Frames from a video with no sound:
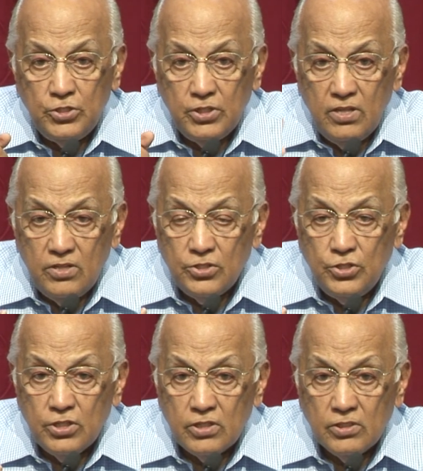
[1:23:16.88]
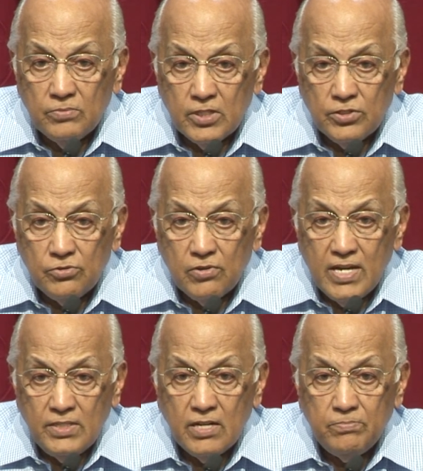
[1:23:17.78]
In this church must
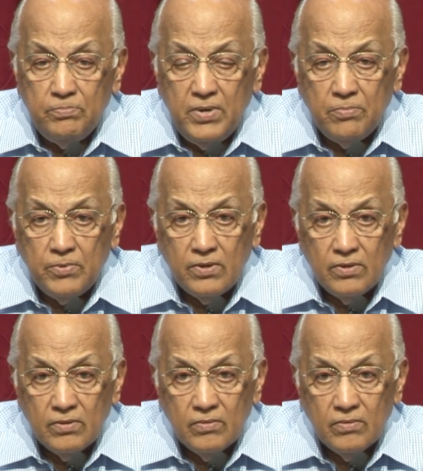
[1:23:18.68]
rise up people